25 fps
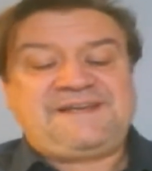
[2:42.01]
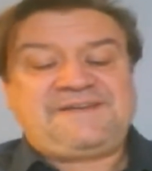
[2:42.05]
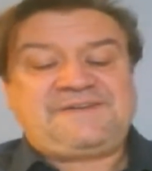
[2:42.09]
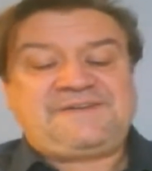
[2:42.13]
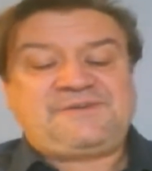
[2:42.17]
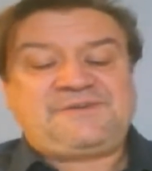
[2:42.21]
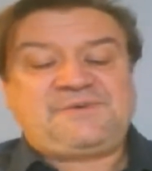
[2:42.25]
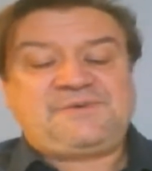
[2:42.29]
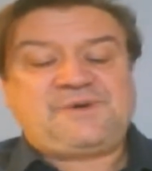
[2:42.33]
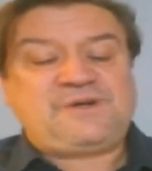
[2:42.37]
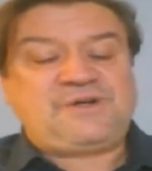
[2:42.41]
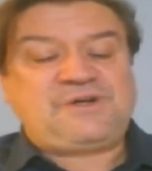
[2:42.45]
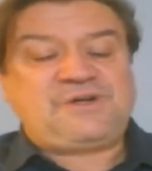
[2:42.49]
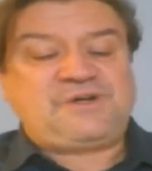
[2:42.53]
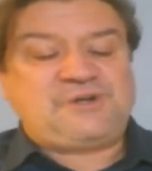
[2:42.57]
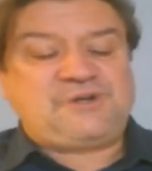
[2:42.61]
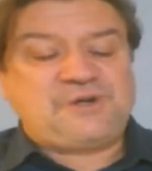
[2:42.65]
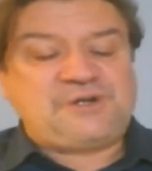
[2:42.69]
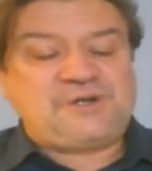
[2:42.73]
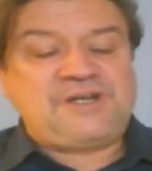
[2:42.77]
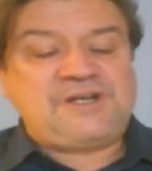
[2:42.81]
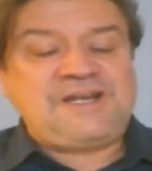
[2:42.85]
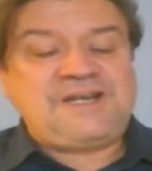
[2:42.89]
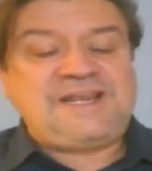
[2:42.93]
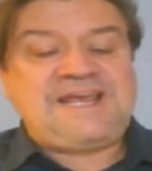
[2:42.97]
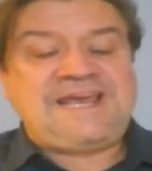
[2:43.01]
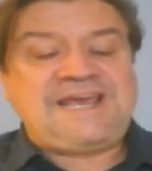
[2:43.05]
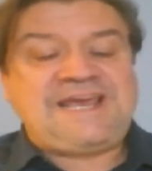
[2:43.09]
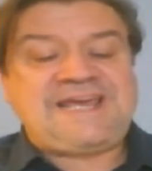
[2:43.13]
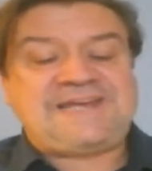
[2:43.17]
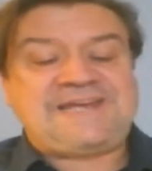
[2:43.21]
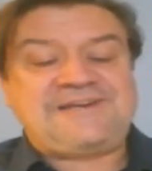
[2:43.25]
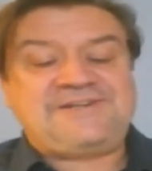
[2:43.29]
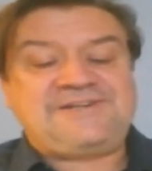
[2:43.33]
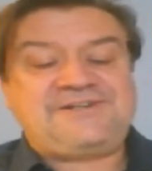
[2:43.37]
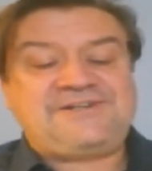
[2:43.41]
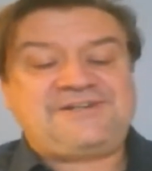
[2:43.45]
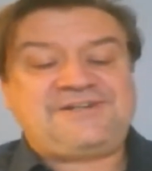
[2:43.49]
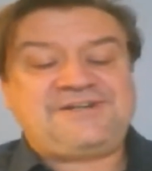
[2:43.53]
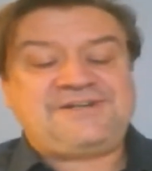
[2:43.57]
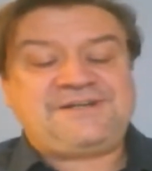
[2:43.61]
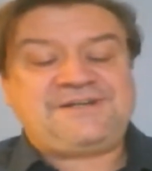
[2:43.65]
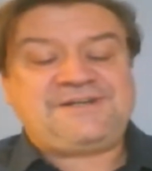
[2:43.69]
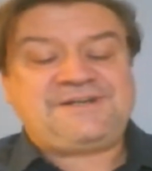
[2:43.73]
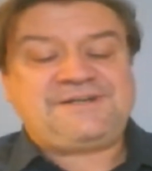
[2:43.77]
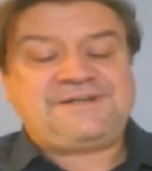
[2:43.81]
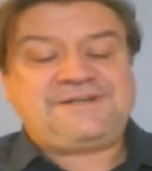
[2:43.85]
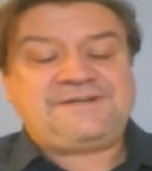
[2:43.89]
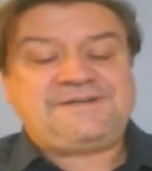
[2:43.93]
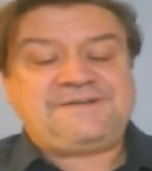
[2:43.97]
to a goodly age,
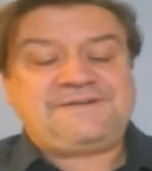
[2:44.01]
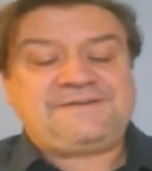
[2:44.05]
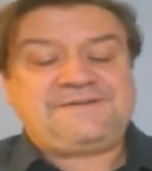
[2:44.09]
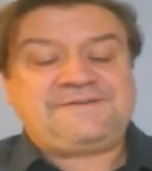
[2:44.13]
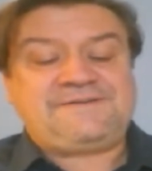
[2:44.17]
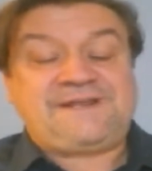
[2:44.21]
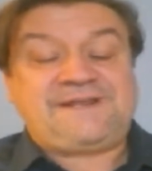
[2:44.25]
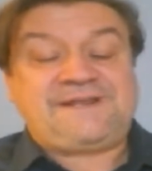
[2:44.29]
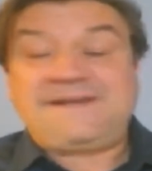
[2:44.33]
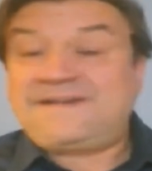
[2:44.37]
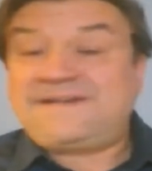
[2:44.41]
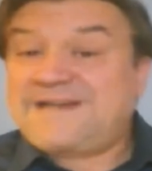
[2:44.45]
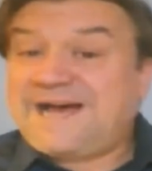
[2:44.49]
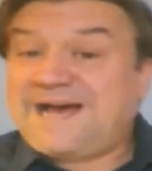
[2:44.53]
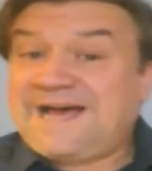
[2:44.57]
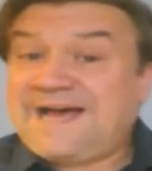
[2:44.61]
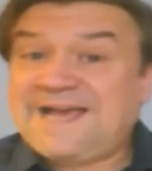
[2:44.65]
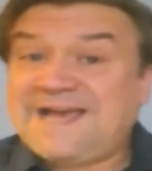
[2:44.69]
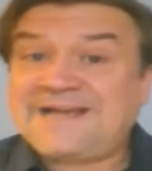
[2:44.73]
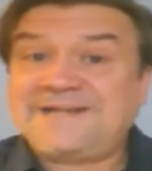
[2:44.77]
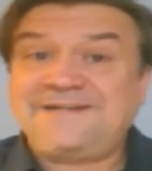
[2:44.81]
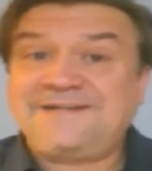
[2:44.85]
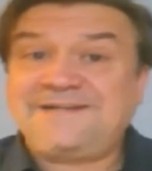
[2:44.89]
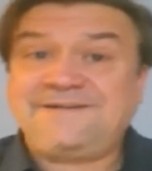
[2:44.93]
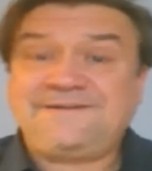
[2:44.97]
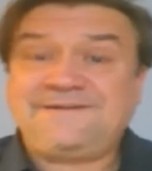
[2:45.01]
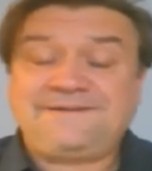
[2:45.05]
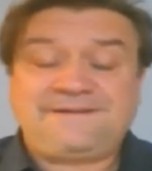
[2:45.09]
then died,